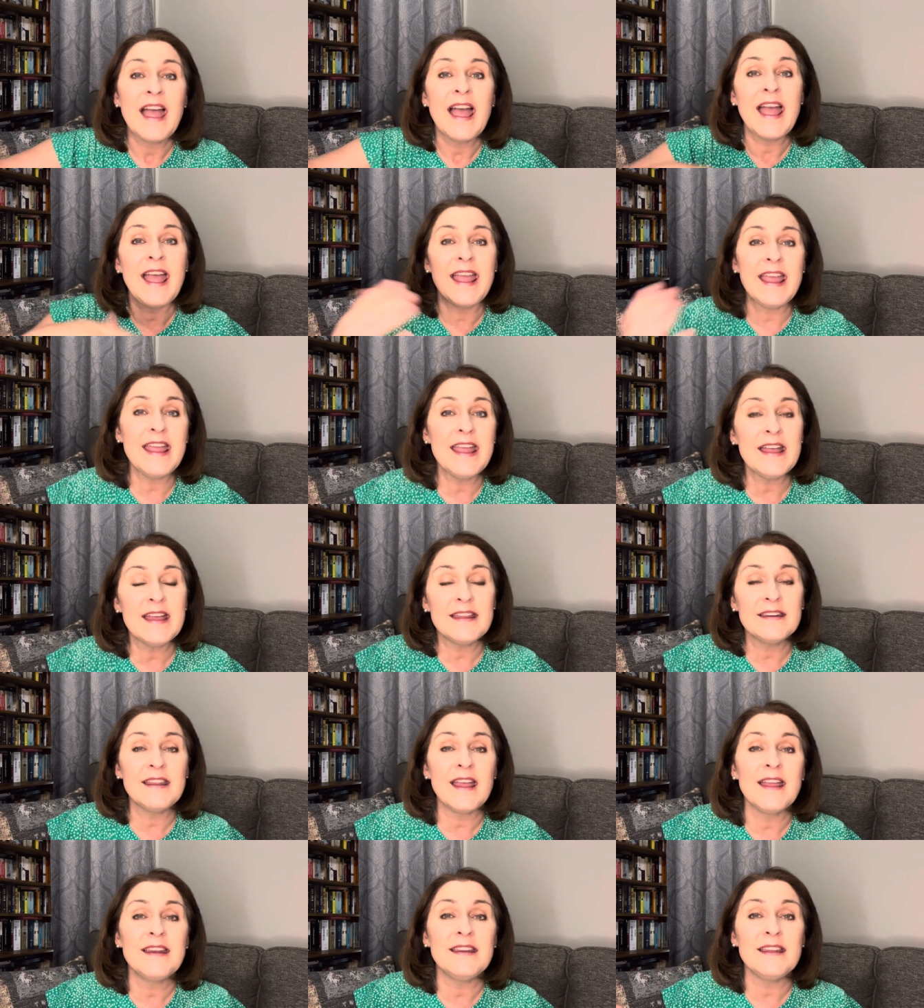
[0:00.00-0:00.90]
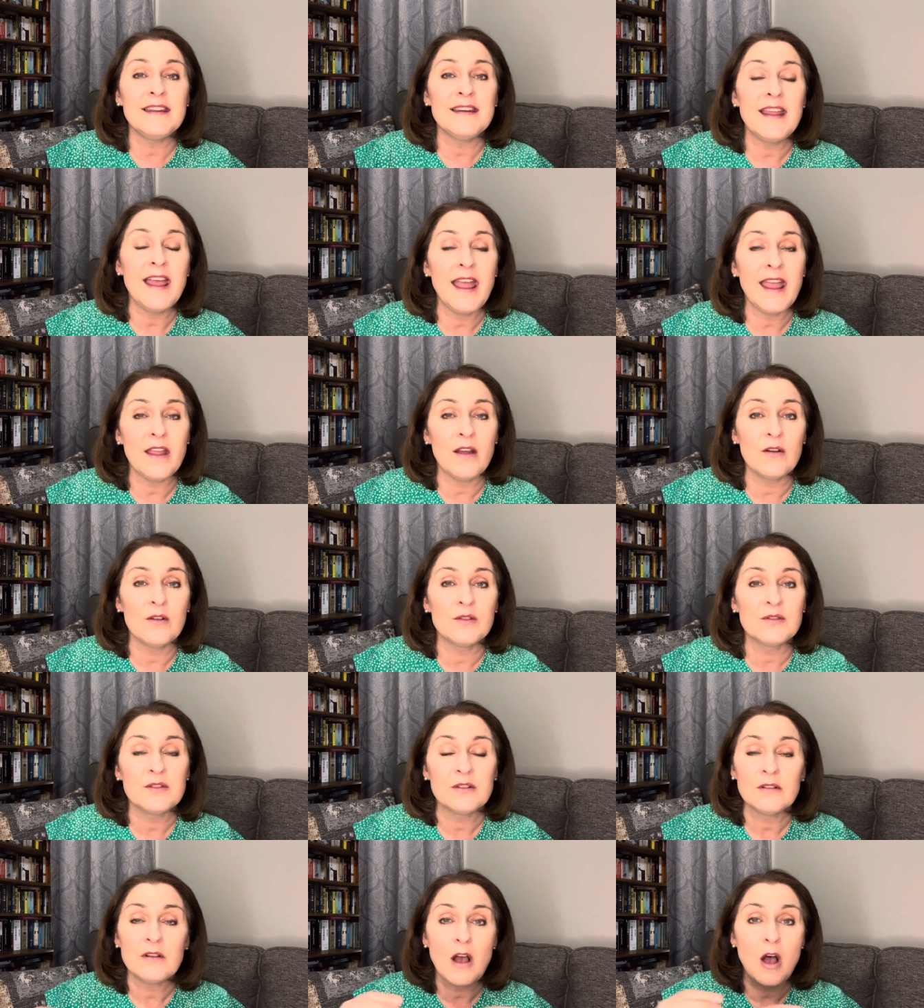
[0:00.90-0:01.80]
and an
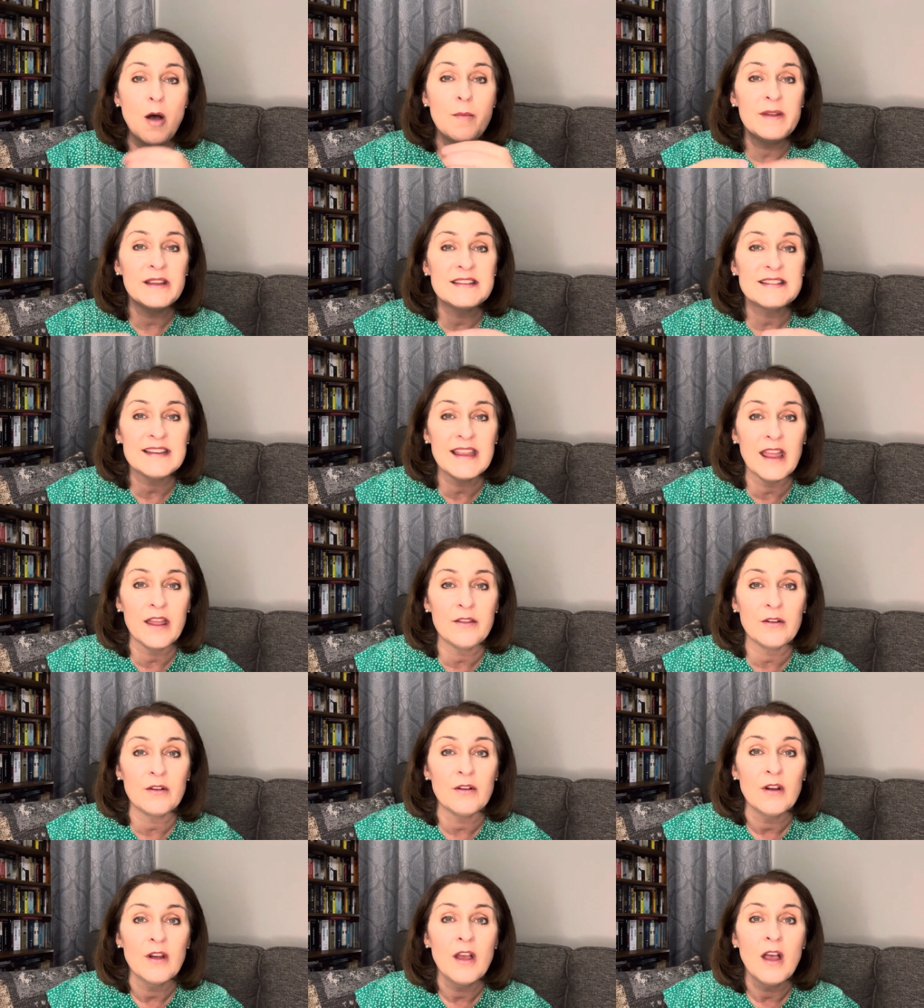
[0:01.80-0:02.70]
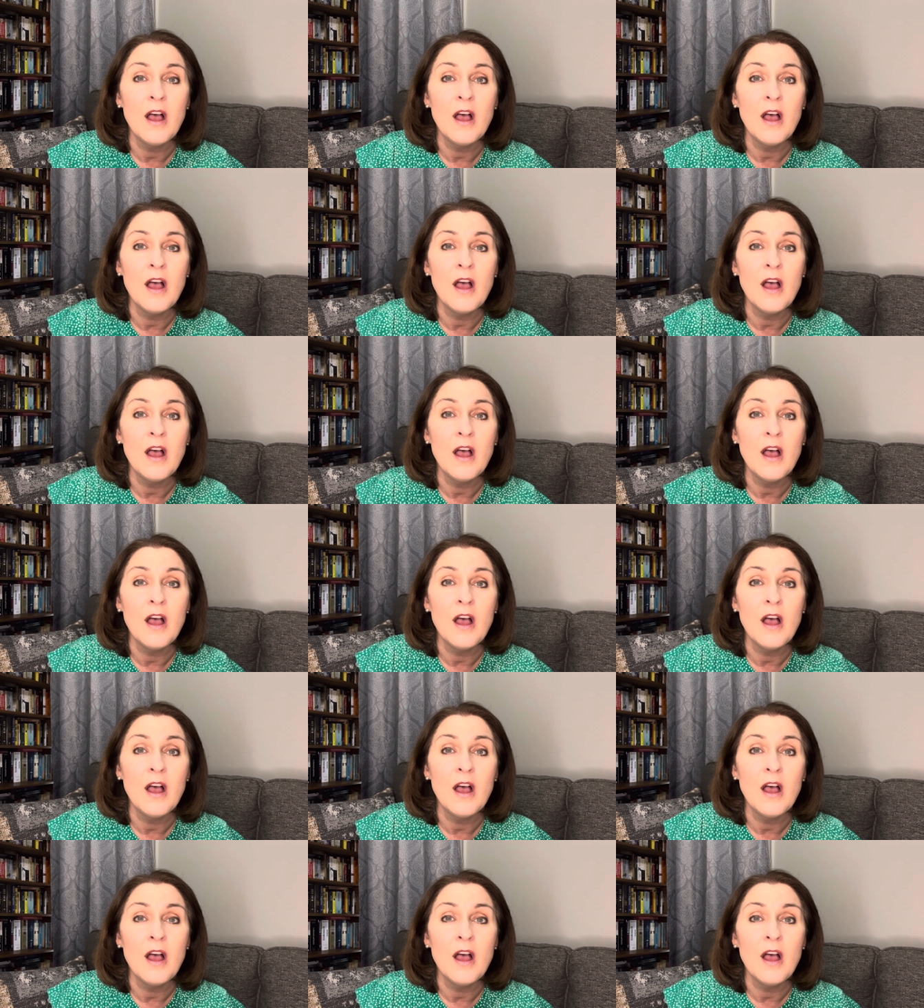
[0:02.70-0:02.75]
inhaled, all mixed together,